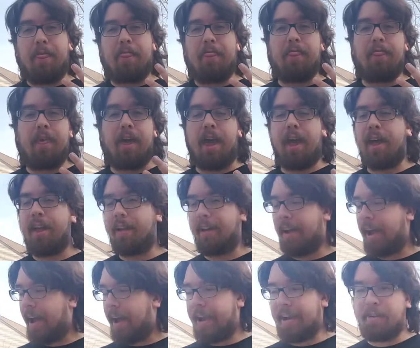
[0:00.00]
that
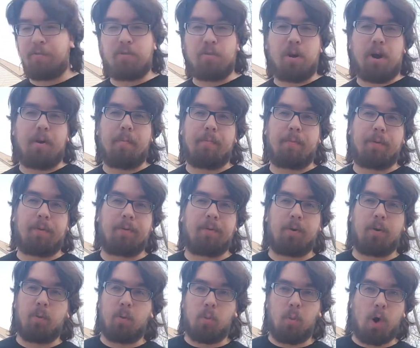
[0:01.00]
I grew up
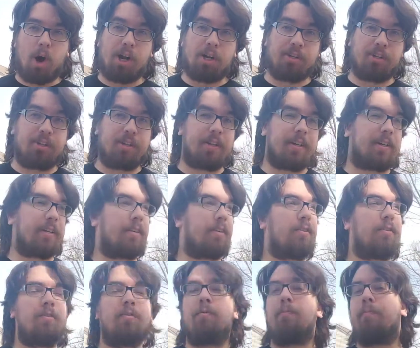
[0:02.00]
watching
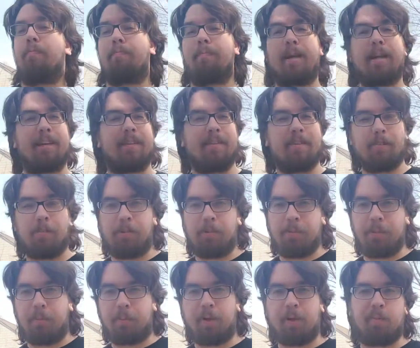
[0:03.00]
back in the old
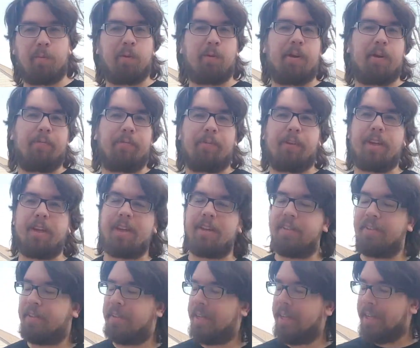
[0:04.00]
WWF
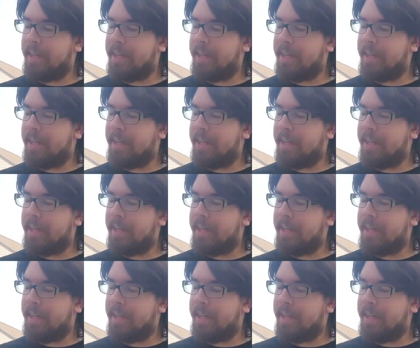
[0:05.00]
days.